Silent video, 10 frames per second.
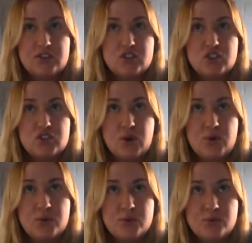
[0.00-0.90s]

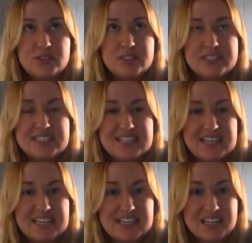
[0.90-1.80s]
so
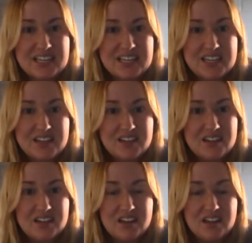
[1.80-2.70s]
sick.
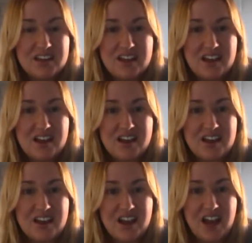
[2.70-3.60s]
I